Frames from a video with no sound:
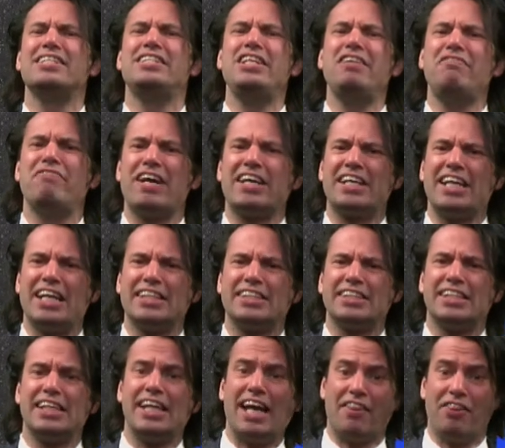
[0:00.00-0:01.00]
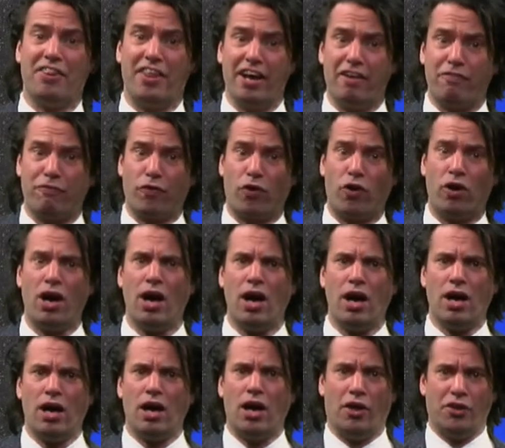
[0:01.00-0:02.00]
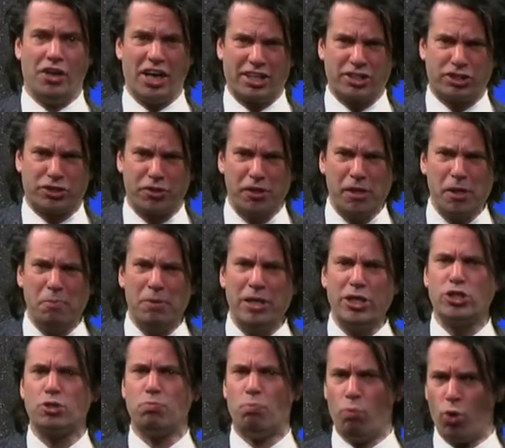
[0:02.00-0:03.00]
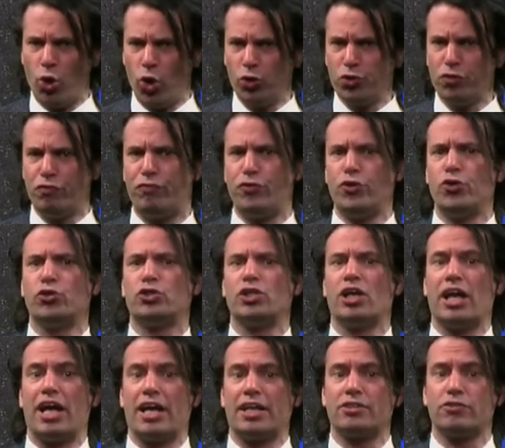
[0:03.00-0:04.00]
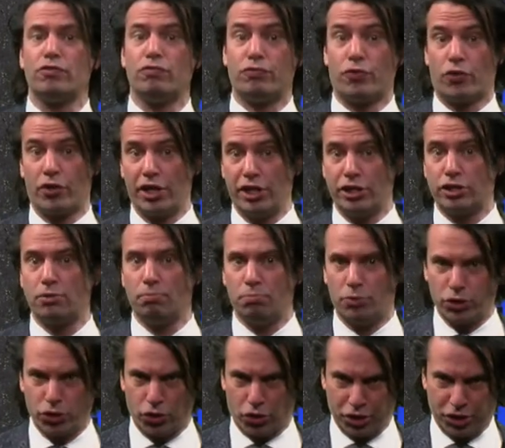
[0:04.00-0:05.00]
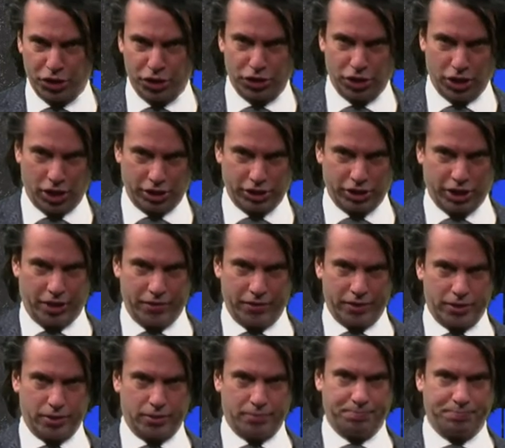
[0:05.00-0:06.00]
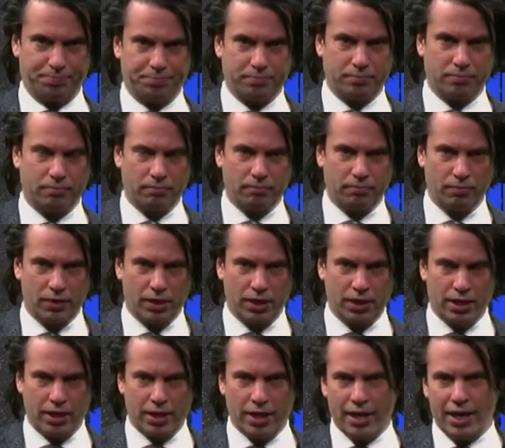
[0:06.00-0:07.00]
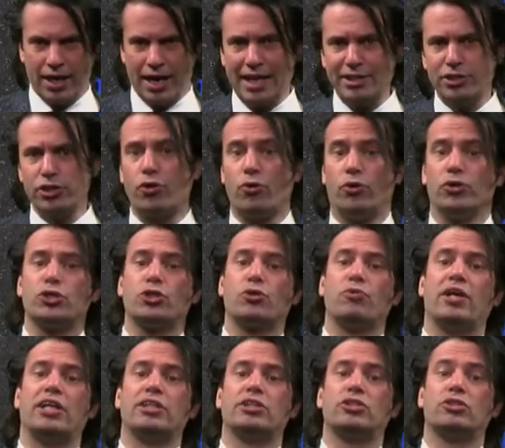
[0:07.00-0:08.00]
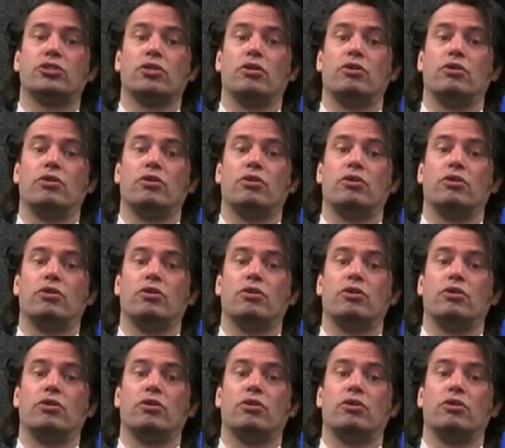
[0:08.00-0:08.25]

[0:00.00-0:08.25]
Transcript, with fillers: defect density and therefore an extremely small diffusion length for its majority charge carriers. As a consequence,